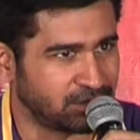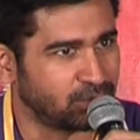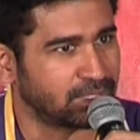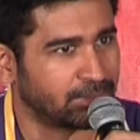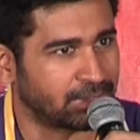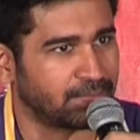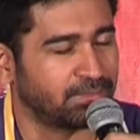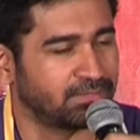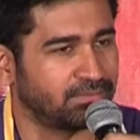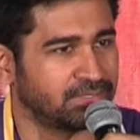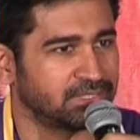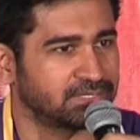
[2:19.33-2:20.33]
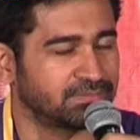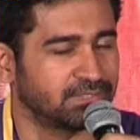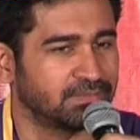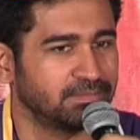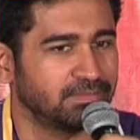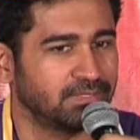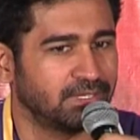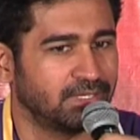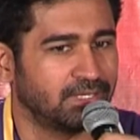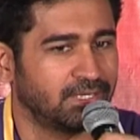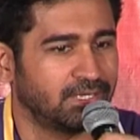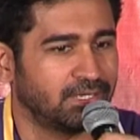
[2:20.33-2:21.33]
a new cameraman for this film.
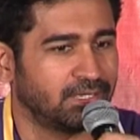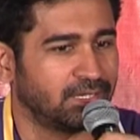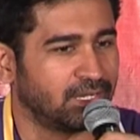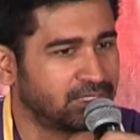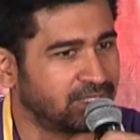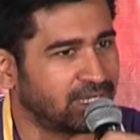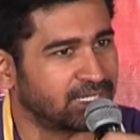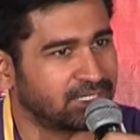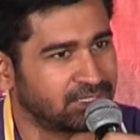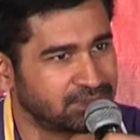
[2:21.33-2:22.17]
Art director